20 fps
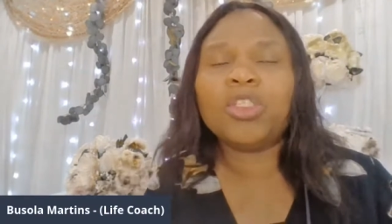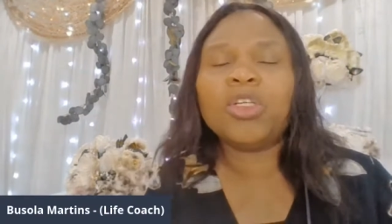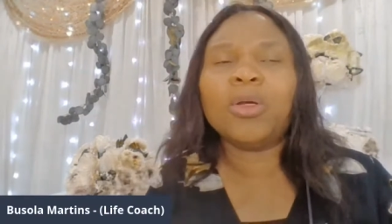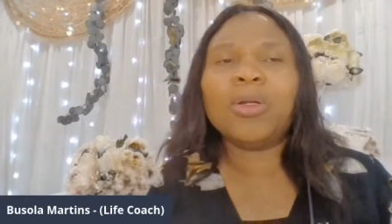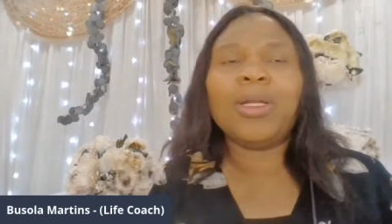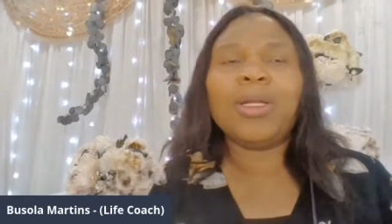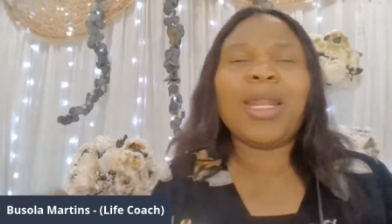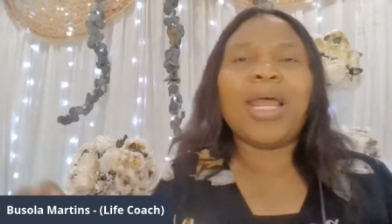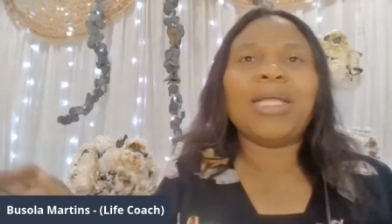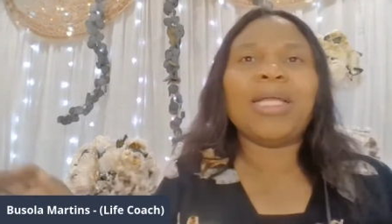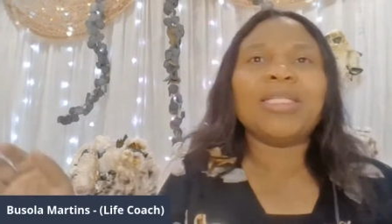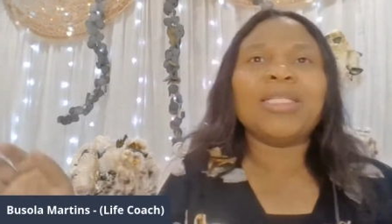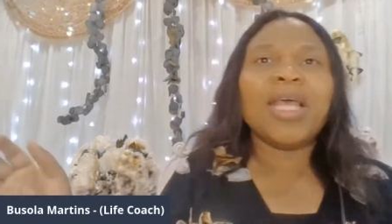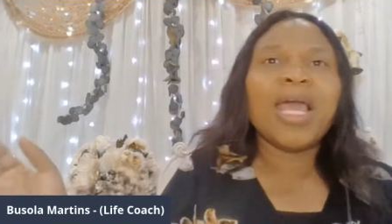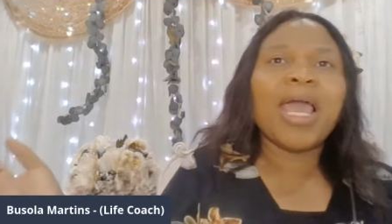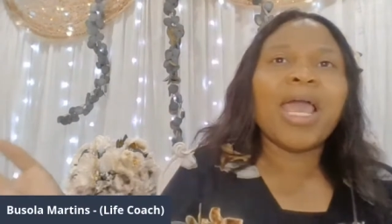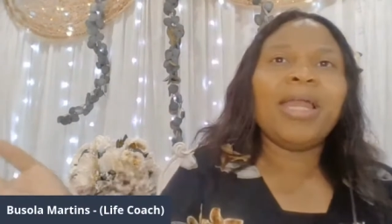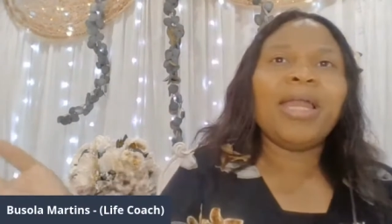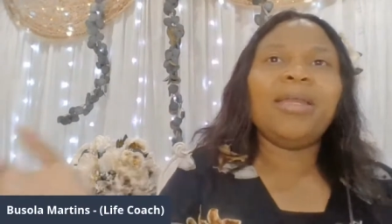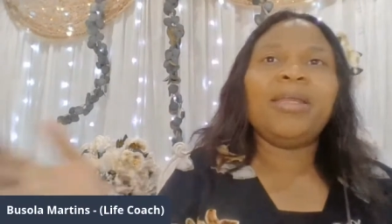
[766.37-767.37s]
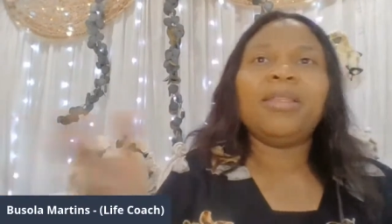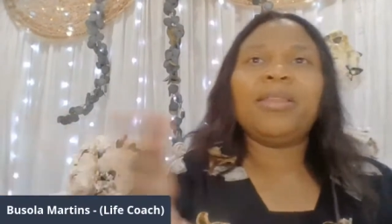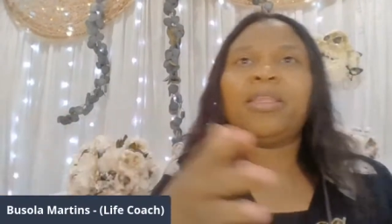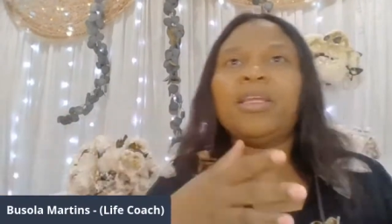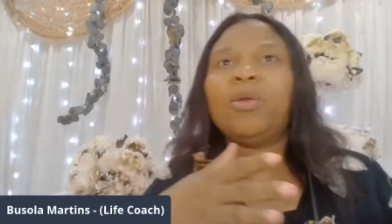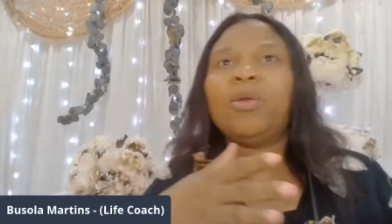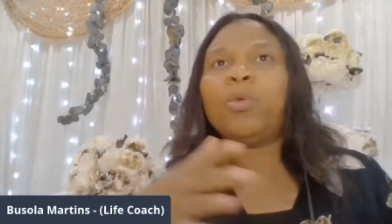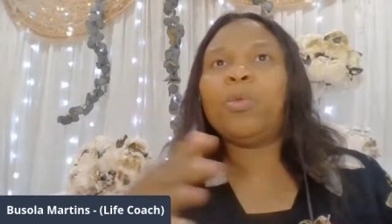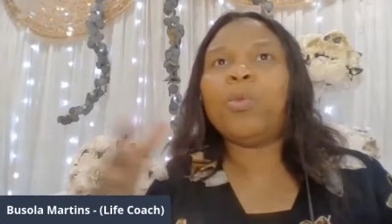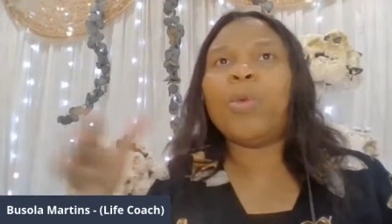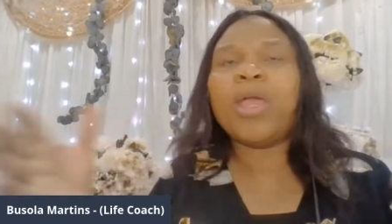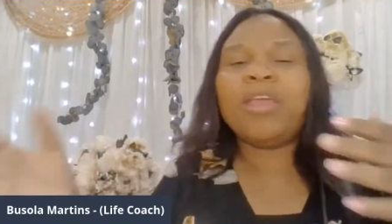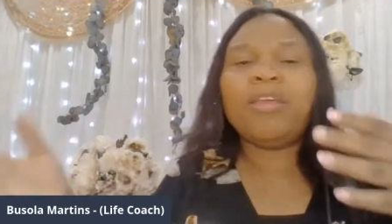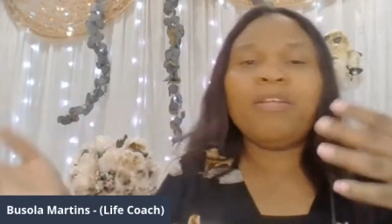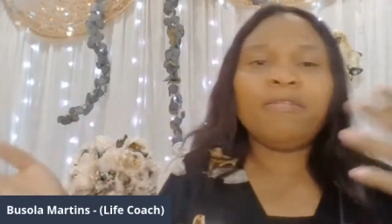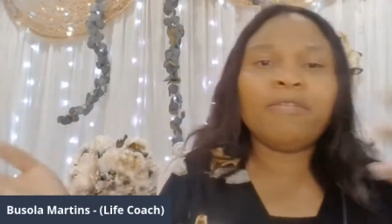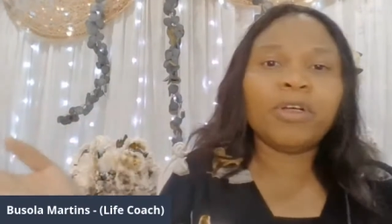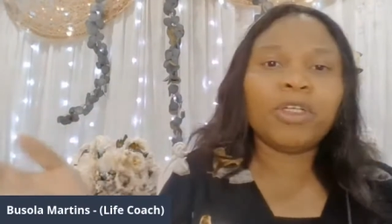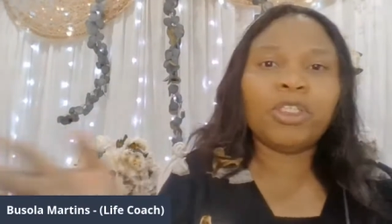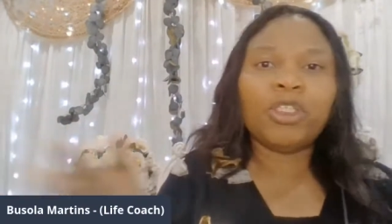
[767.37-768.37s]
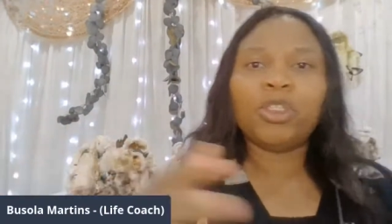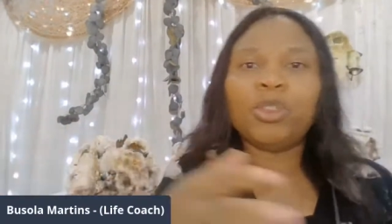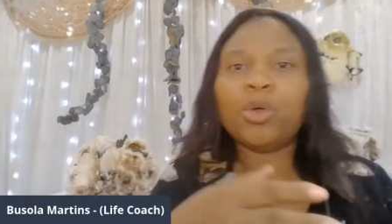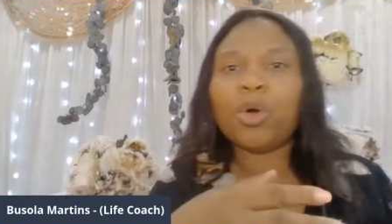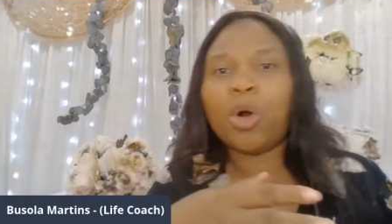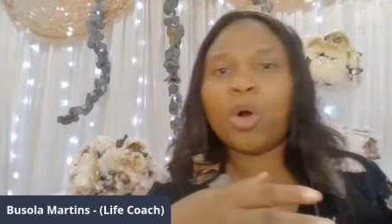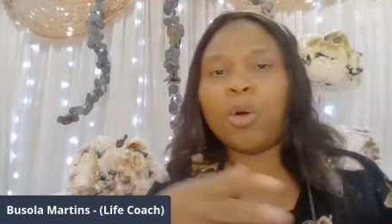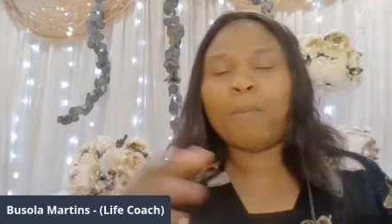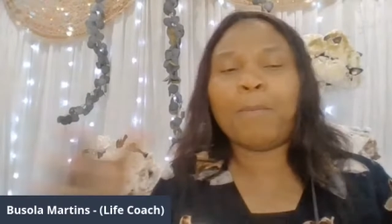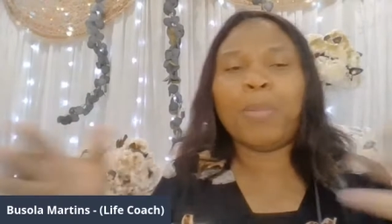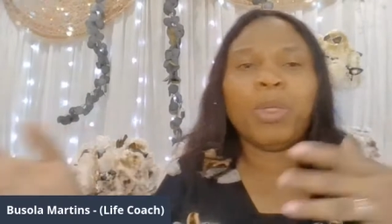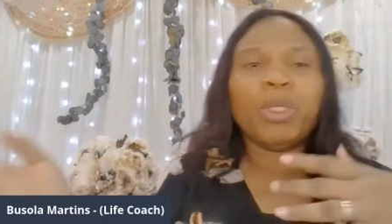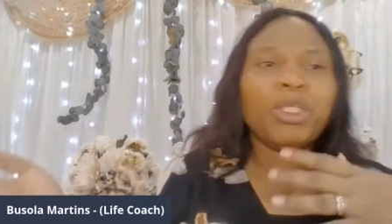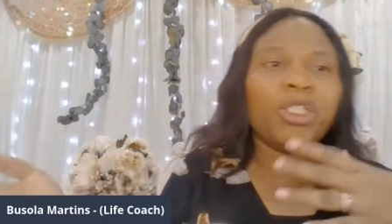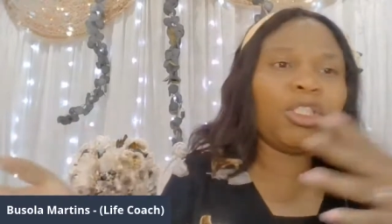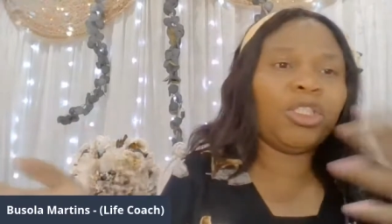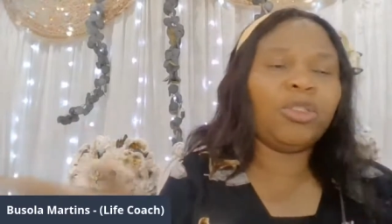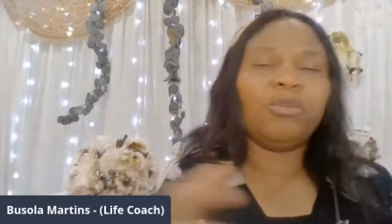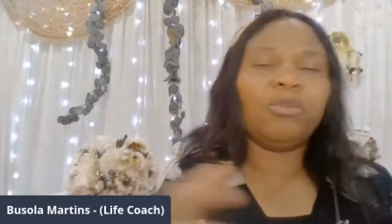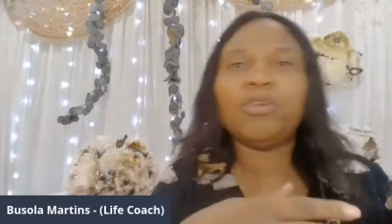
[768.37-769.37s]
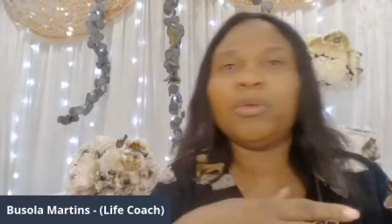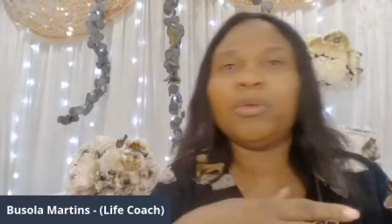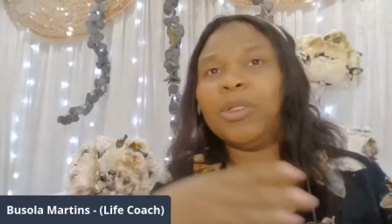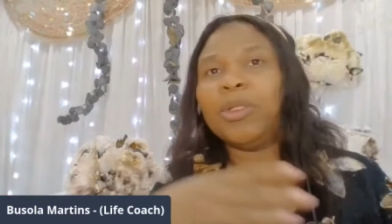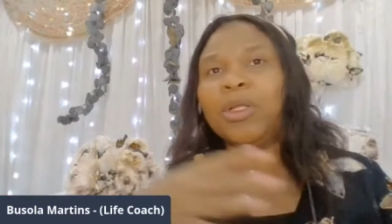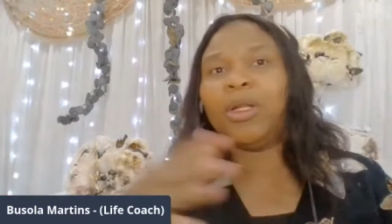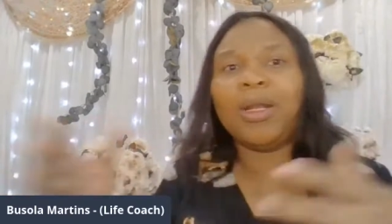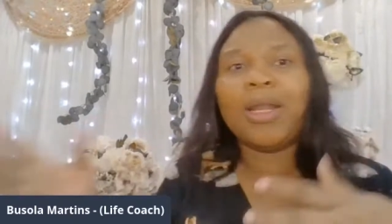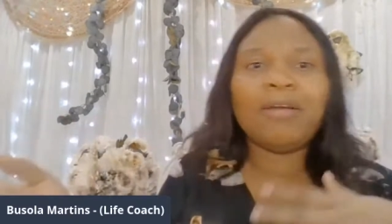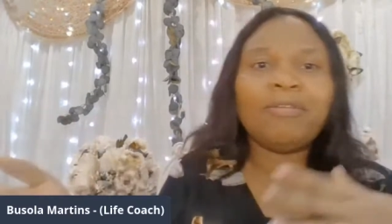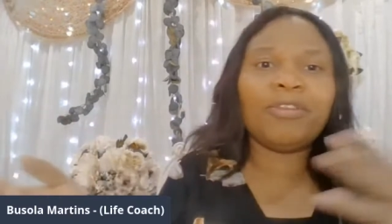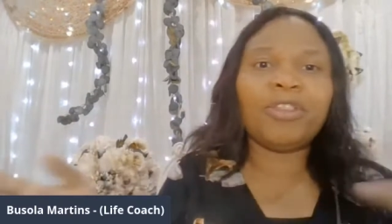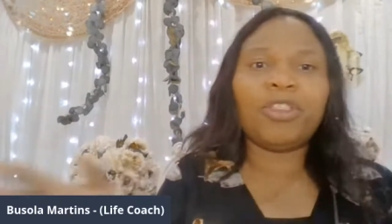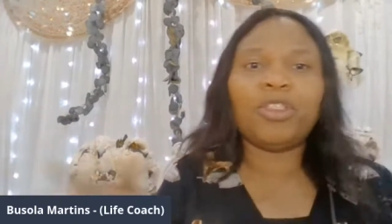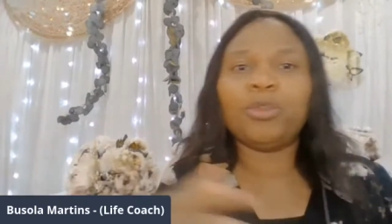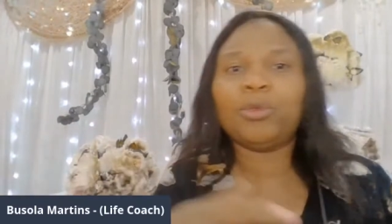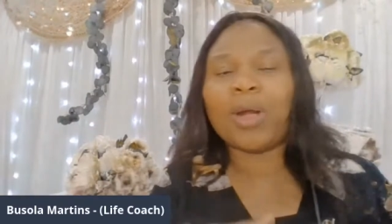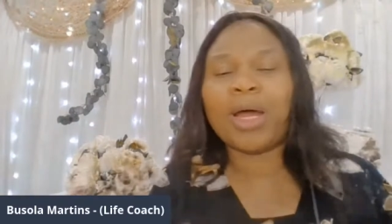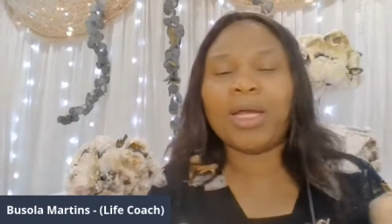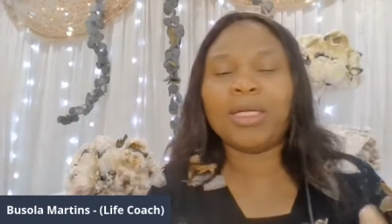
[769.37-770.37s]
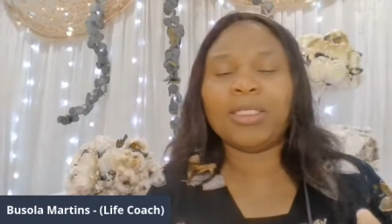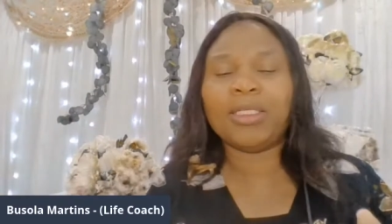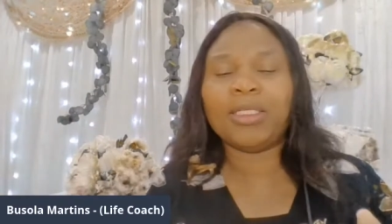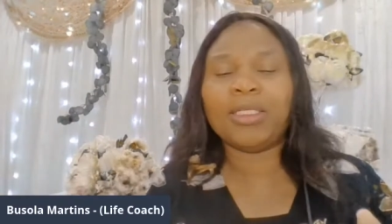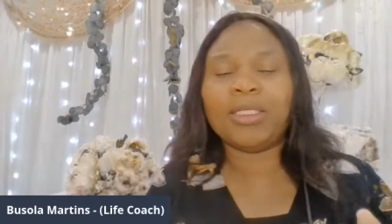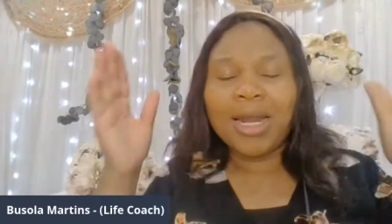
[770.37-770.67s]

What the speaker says: Don't let anything waver you or push you from the left to right.